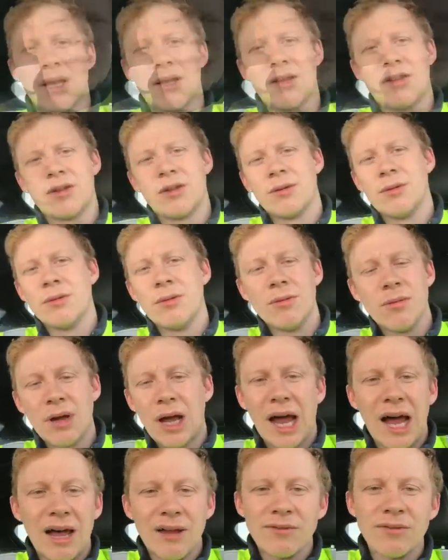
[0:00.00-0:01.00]
so I
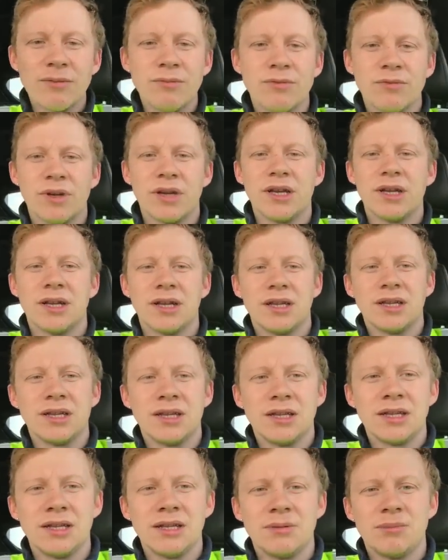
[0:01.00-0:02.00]
haven't
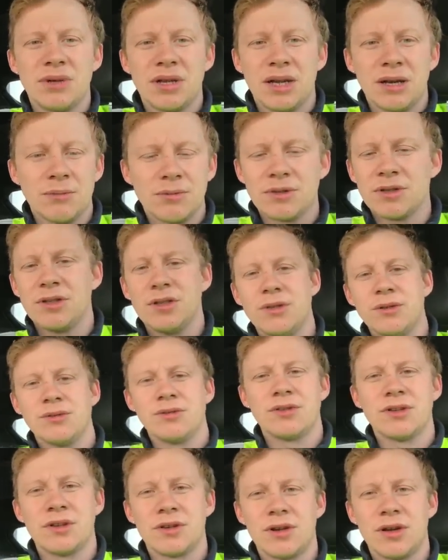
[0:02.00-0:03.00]
really been able to
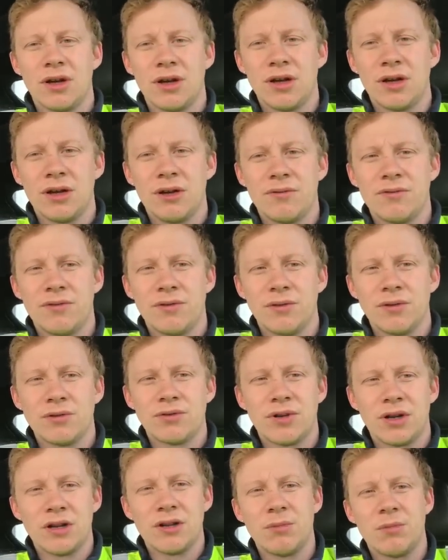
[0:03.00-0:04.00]
use the car for
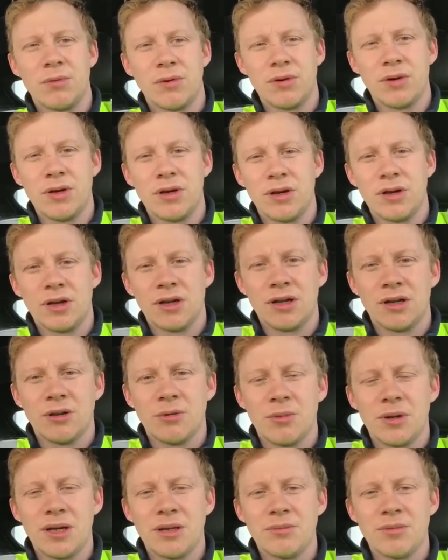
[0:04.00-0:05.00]
transporting our little
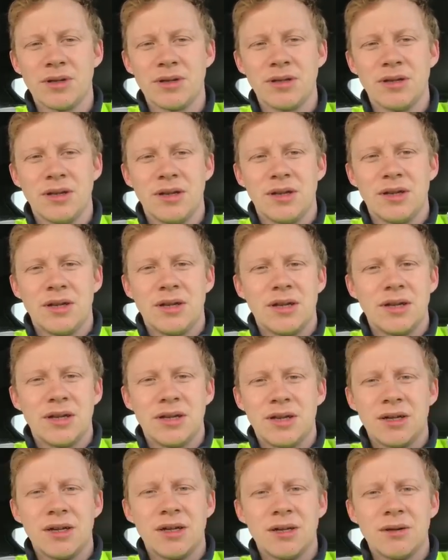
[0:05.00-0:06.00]
baby,
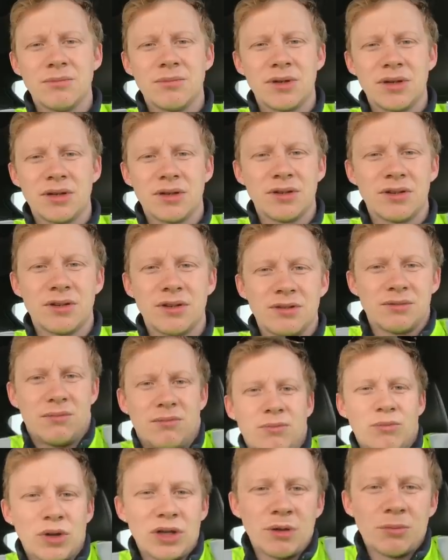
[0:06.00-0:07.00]
because
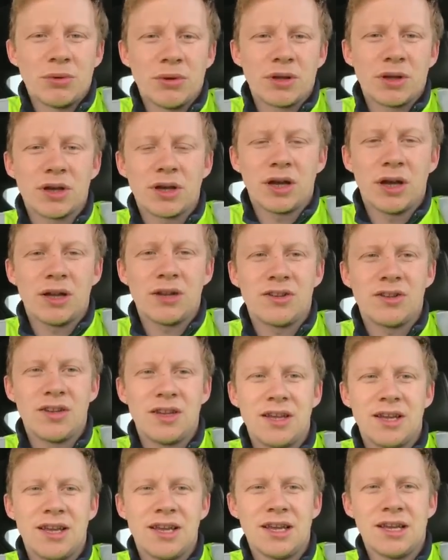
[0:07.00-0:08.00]
when you put the car
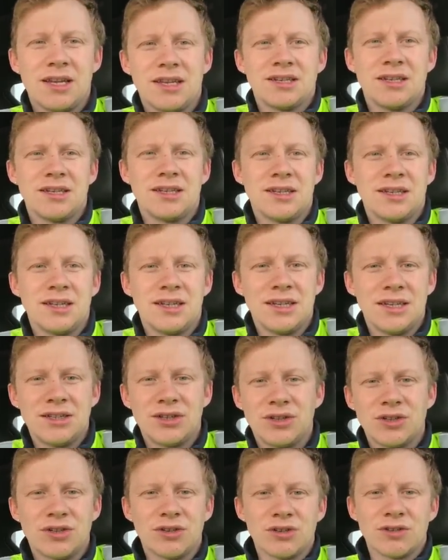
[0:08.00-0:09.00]
seat in, it
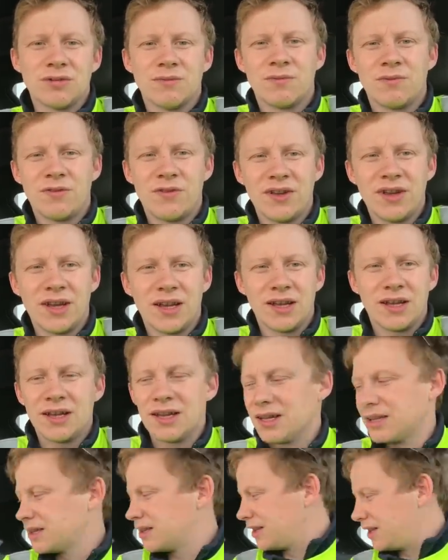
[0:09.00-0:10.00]
just doesn't fit.
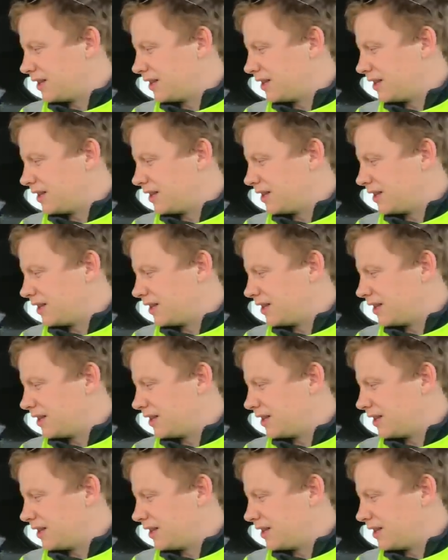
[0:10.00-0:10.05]
Like,